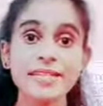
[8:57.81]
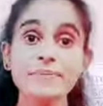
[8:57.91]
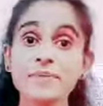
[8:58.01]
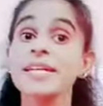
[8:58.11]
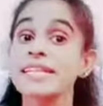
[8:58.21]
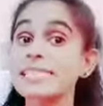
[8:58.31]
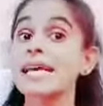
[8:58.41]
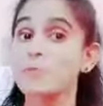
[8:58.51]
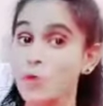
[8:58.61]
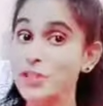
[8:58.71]
yes, I am
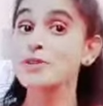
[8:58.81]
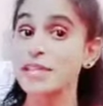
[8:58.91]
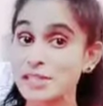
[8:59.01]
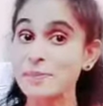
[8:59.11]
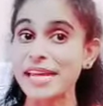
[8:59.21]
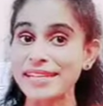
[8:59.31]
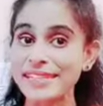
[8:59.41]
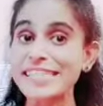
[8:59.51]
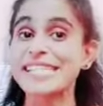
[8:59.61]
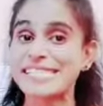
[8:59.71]
going to explain.
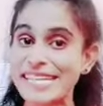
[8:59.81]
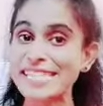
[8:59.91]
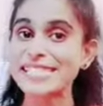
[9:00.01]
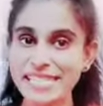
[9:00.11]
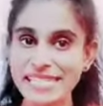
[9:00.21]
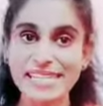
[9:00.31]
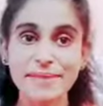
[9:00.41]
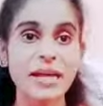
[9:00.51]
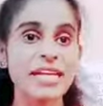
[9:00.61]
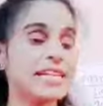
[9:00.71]
Yes, dear my
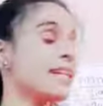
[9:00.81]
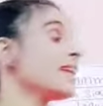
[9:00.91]
dear.